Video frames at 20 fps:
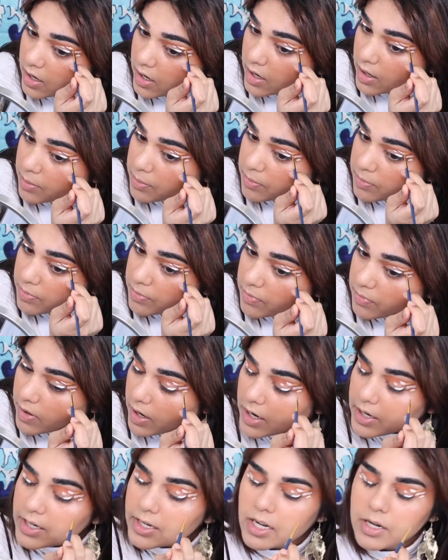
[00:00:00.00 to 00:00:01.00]
I'm
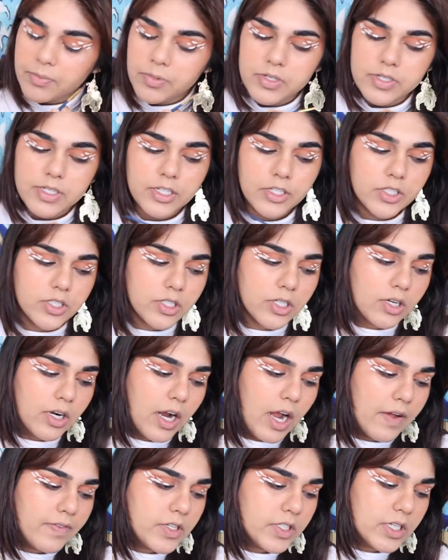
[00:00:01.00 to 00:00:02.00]
99% sure, I
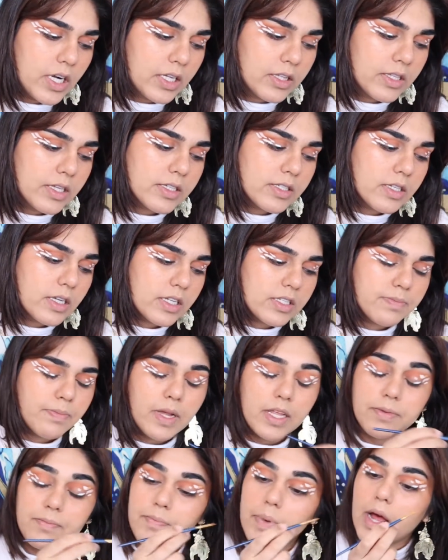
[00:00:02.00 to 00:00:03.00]
haven't checked this, that it's
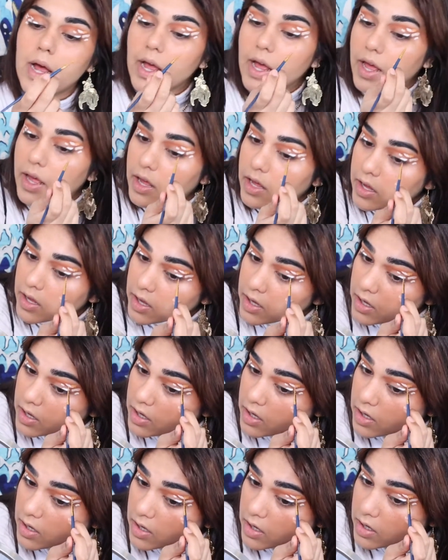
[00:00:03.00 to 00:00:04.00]
made by,
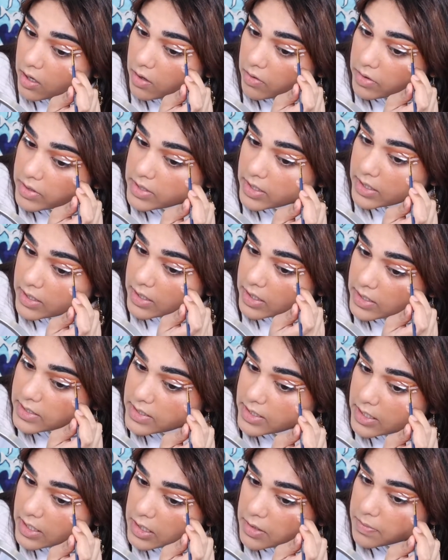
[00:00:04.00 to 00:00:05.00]
what's that guy's
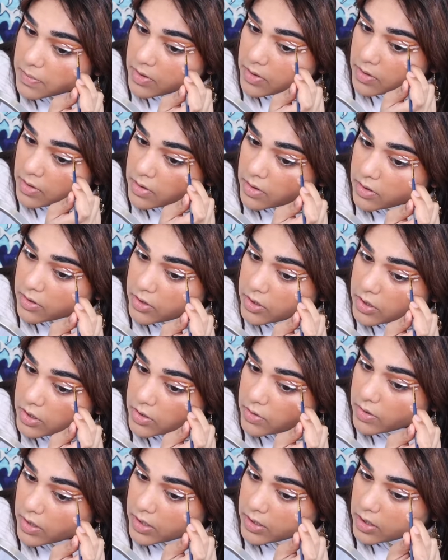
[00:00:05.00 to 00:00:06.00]
name?
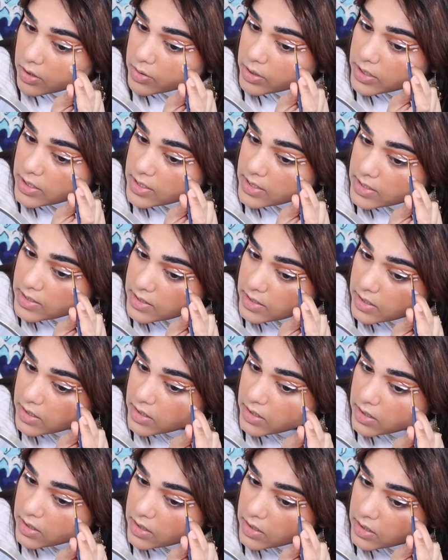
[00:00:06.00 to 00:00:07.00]
Shoot, I know this.
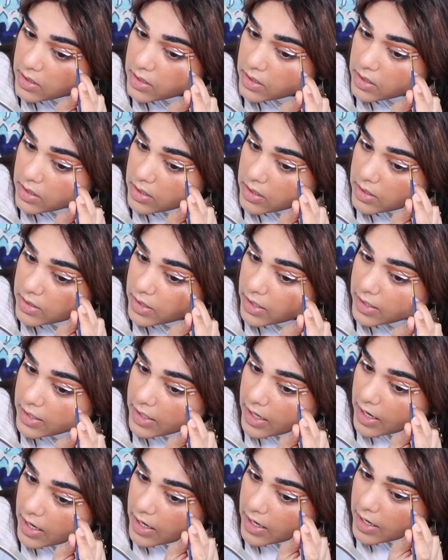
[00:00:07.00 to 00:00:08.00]
That
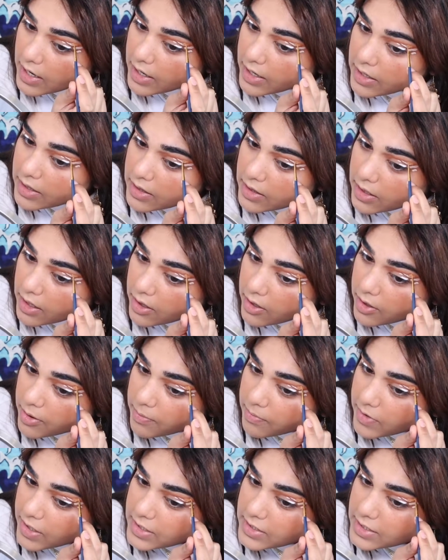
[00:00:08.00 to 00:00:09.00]
guy
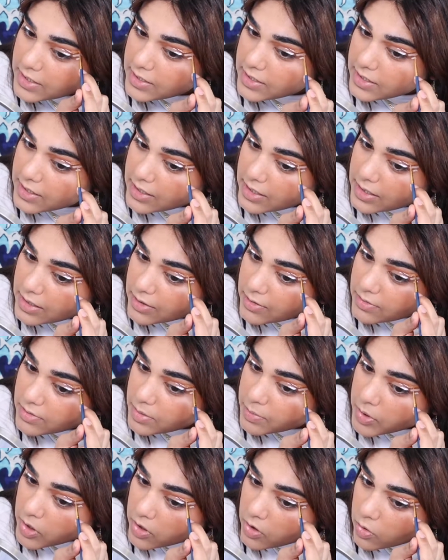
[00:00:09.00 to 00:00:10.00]
that did the
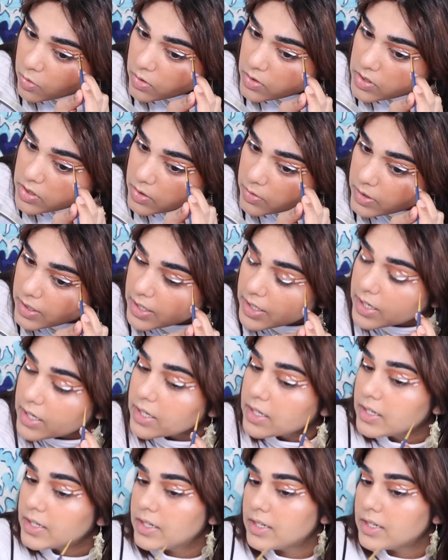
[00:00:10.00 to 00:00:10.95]
American Horror Story.